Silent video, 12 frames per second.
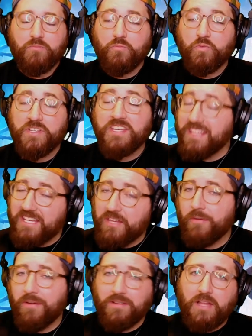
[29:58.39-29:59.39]
we did
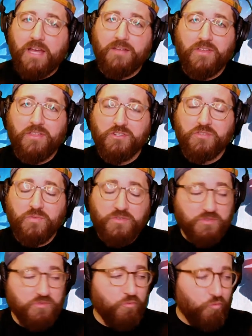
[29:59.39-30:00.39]
hear a lot of others, which
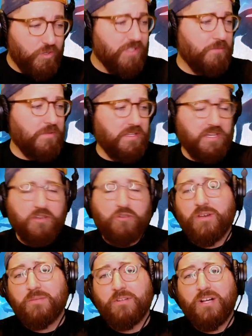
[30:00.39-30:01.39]
was really, really
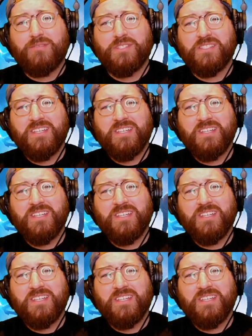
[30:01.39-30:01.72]
incredible. I was